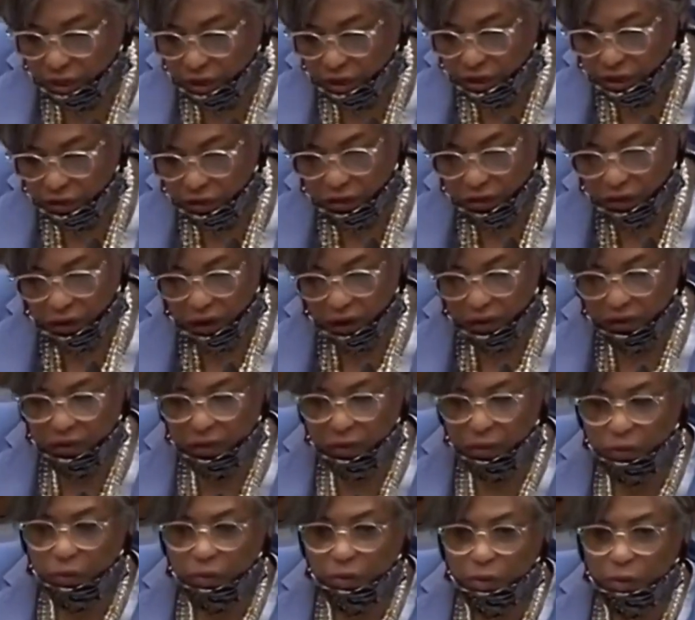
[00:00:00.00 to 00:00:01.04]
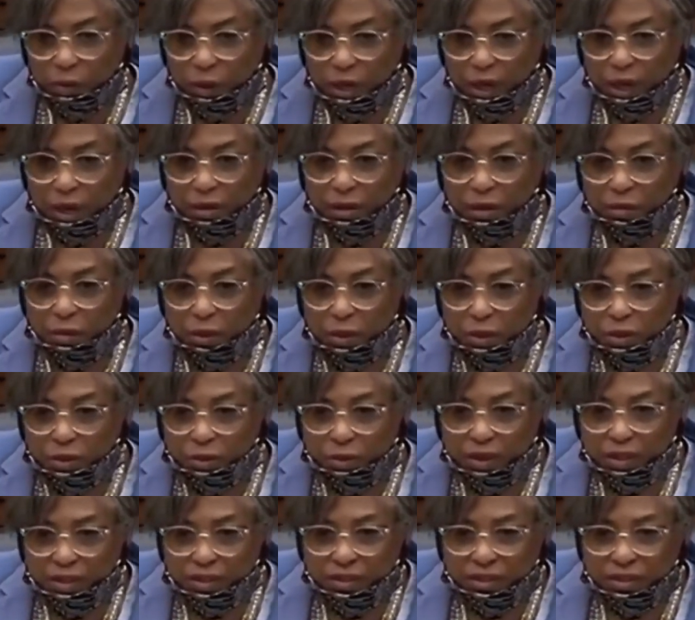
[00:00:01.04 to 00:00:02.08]
an oath of office when you became the
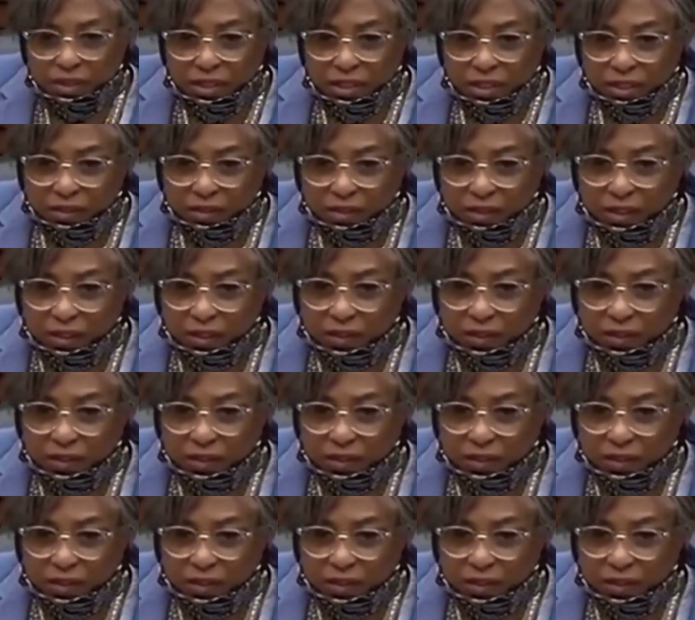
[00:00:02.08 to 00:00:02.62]
Postmaster General?